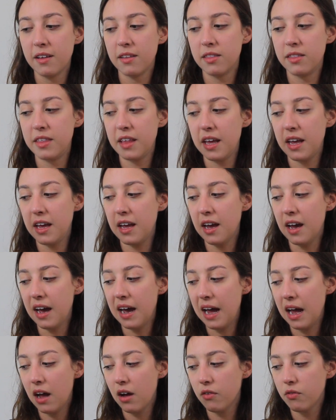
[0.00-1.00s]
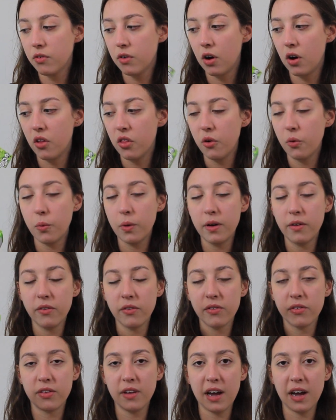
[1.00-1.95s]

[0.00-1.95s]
They have other ones.